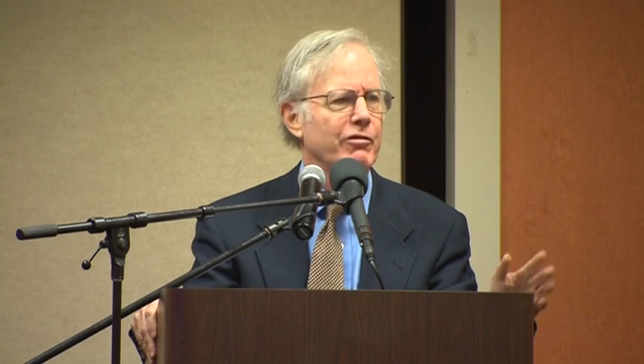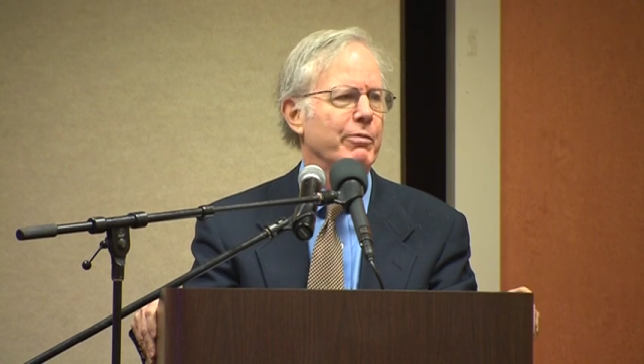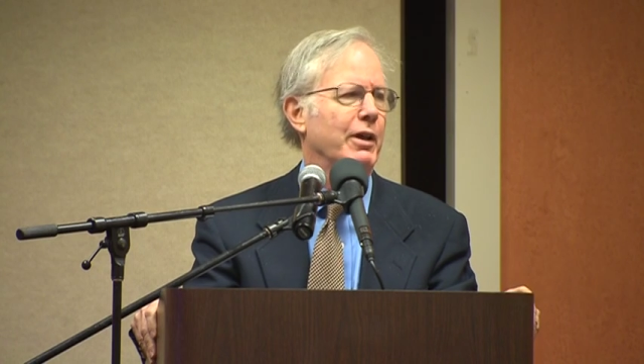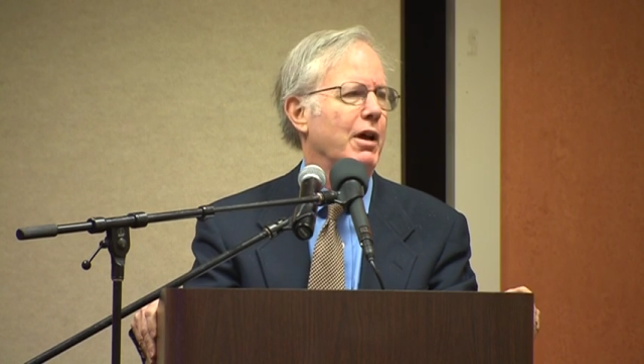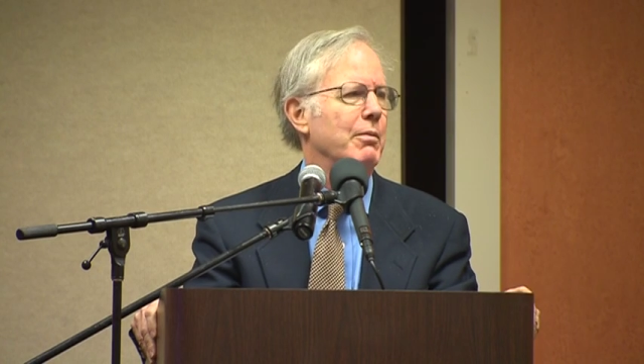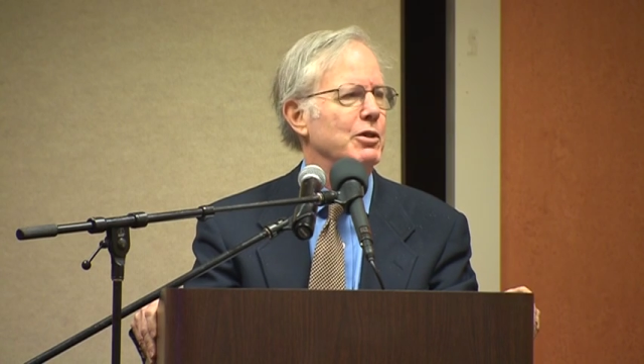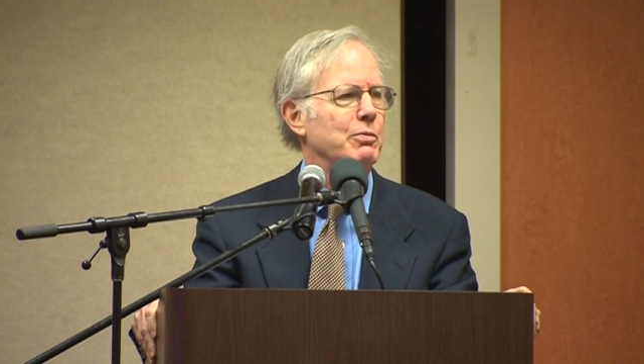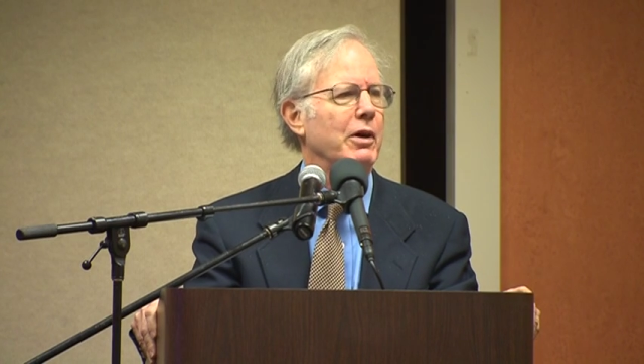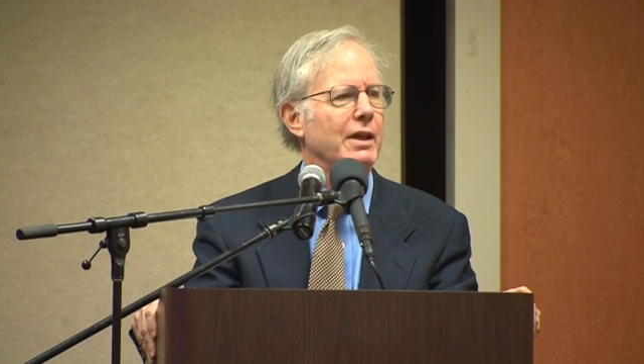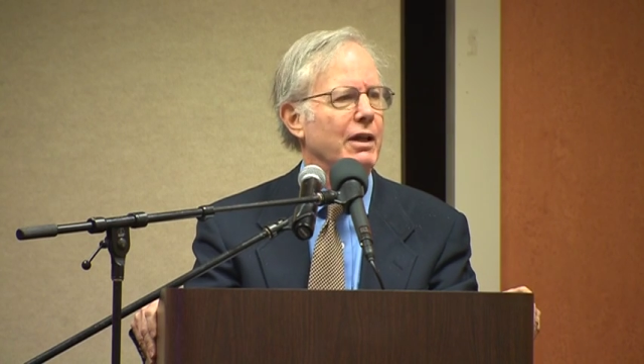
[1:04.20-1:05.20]
hear from the Communist
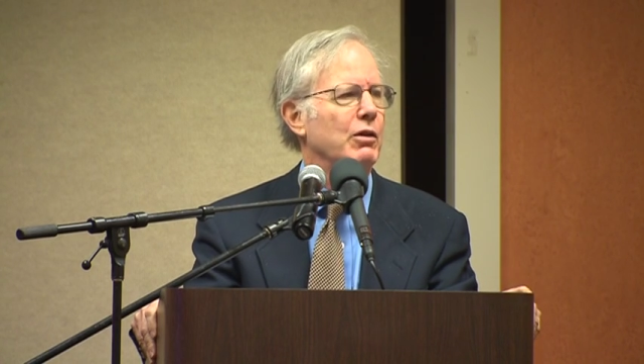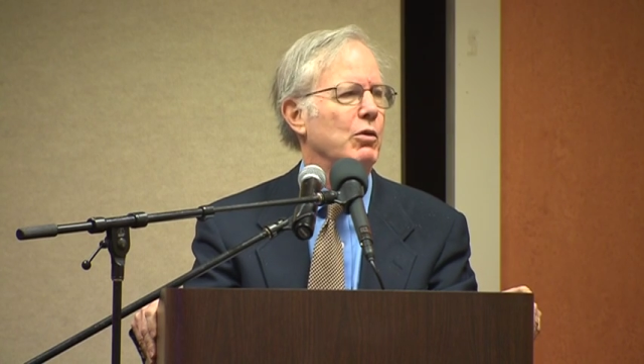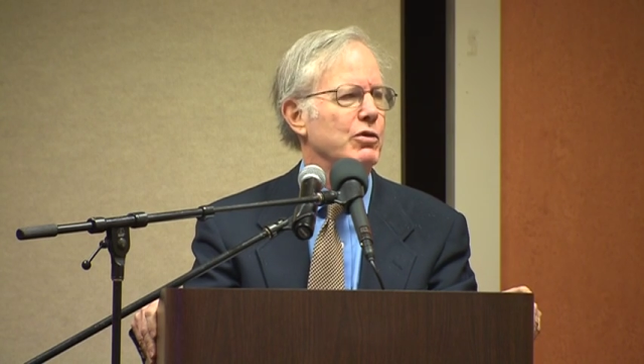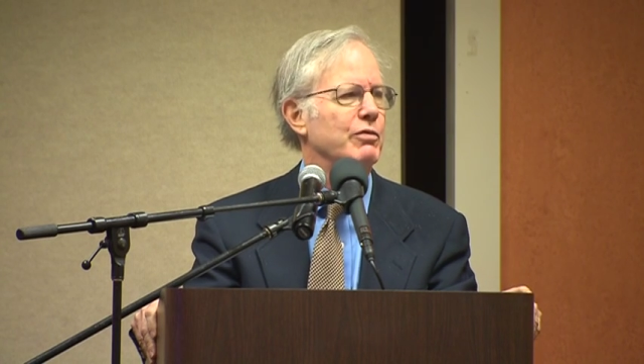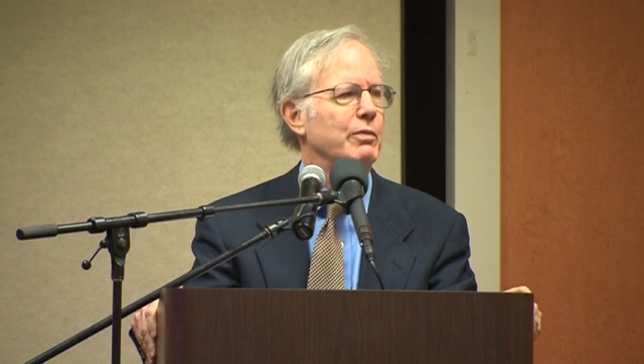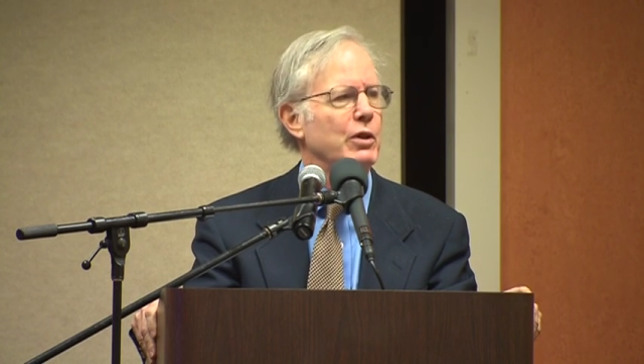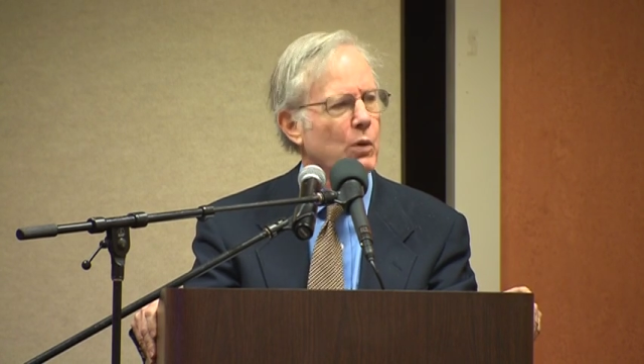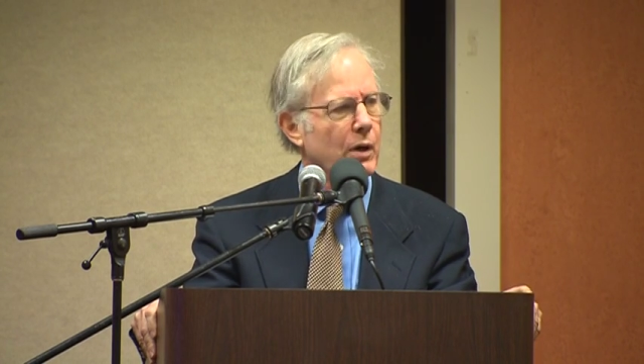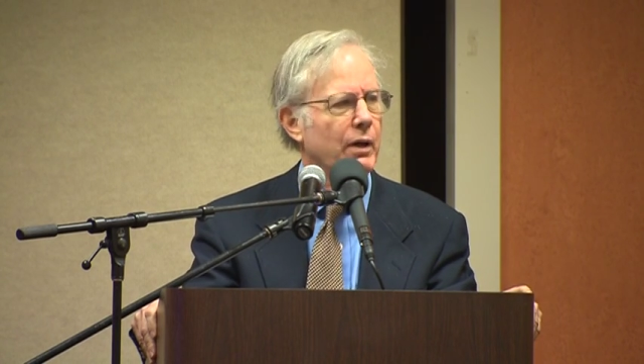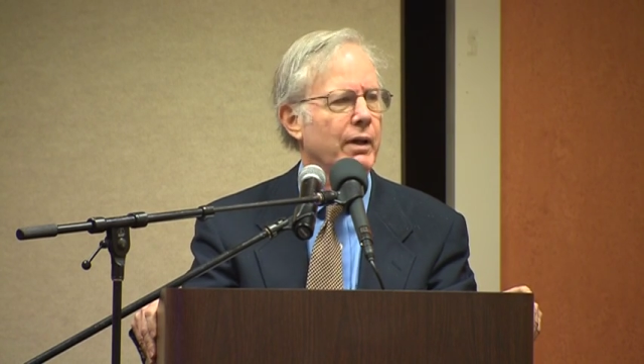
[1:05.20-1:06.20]
Party headquarters from New
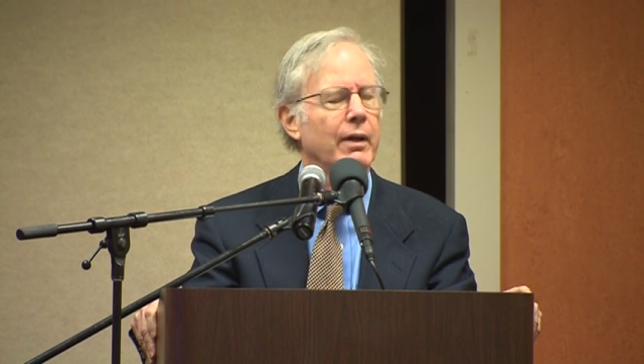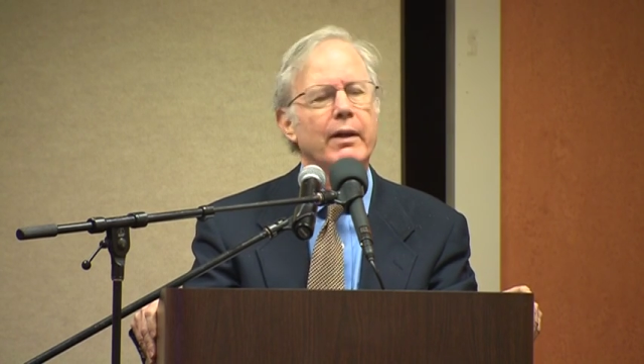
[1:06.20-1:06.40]
York,